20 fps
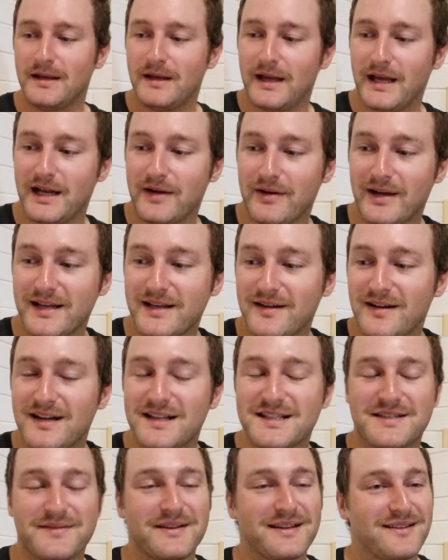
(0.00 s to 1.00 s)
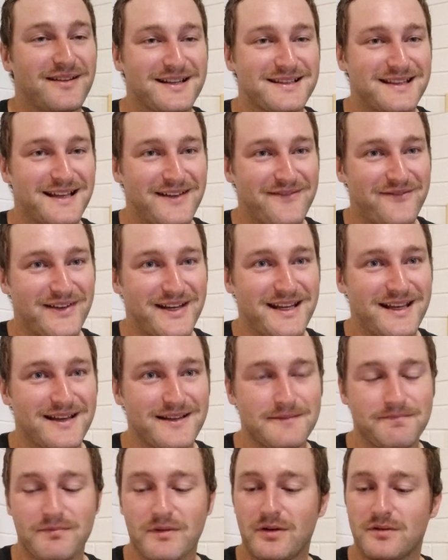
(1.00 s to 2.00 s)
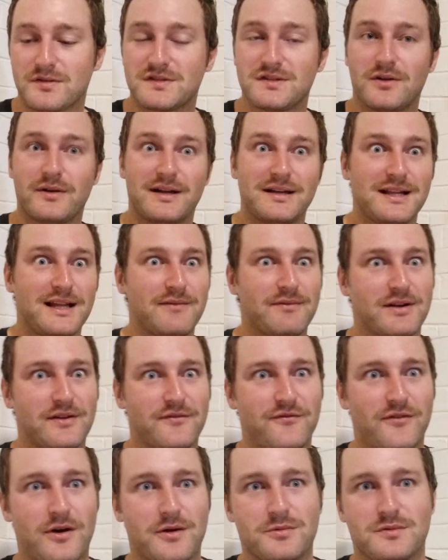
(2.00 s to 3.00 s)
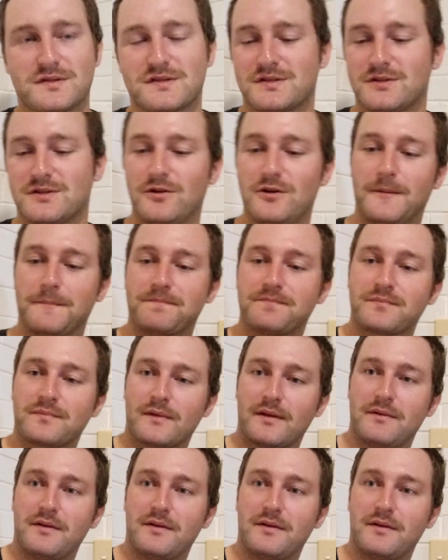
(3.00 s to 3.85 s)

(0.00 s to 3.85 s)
Anyway, guys, if you liked that video, oh, sorry, I didn't give it a final score.